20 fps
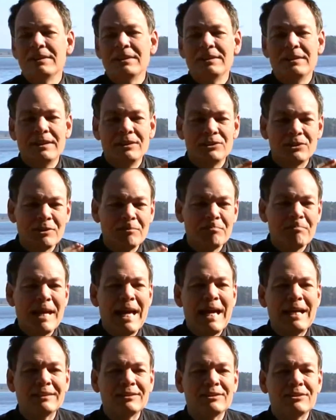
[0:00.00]
These are the
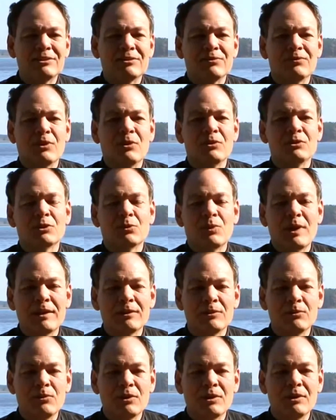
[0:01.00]
masses of folks
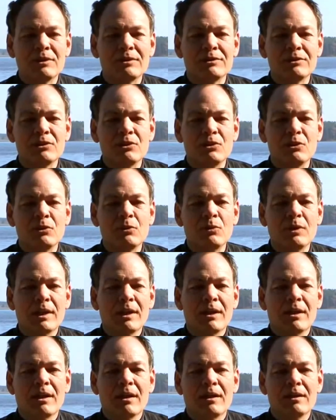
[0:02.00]
around the world who
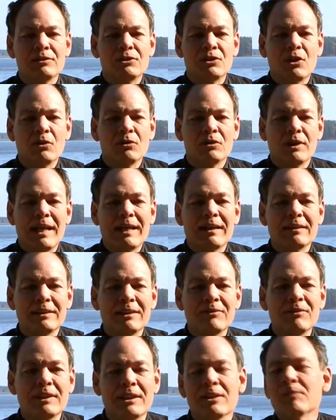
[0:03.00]
don't like
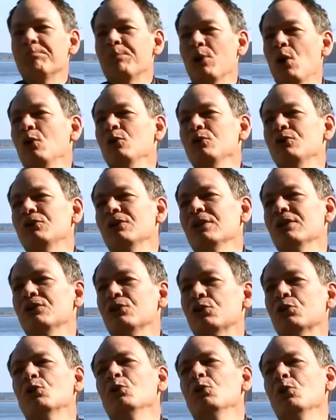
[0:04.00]
living in a
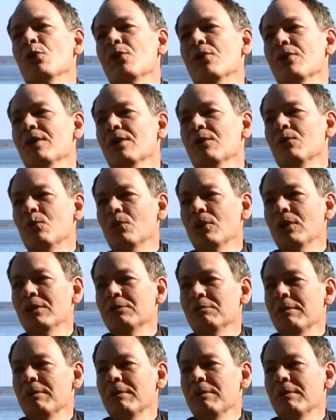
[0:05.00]
post-truth world.